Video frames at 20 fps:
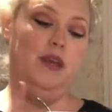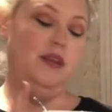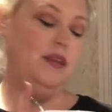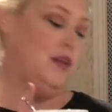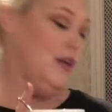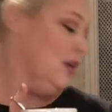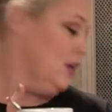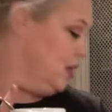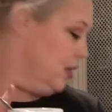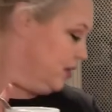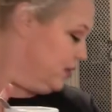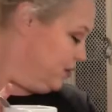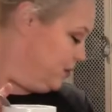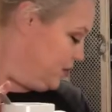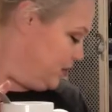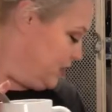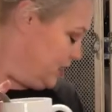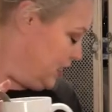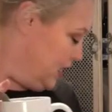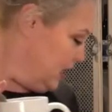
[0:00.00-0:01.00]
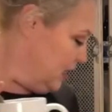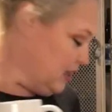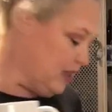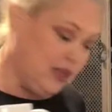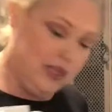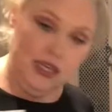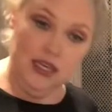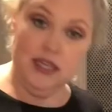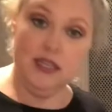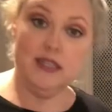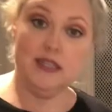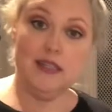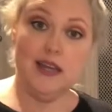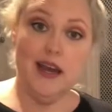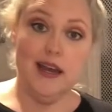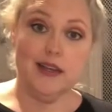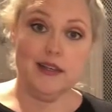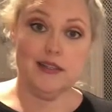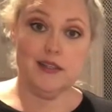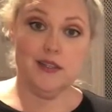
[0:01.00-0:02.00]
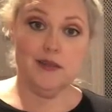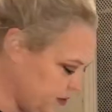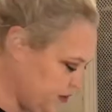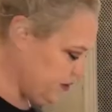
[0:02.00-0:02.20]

that goes in these next.